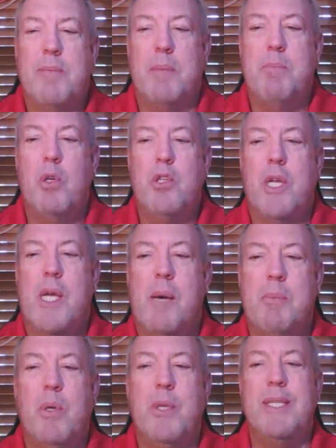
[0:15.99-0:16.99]
I've been pushing a
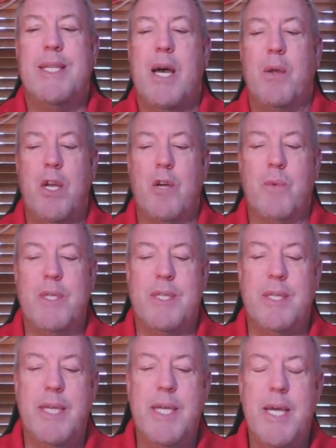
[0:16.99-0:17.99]
couple of these out here
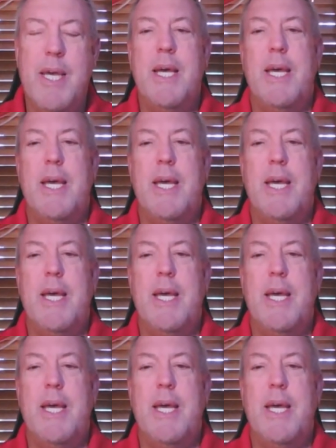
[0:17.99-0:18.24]
recently,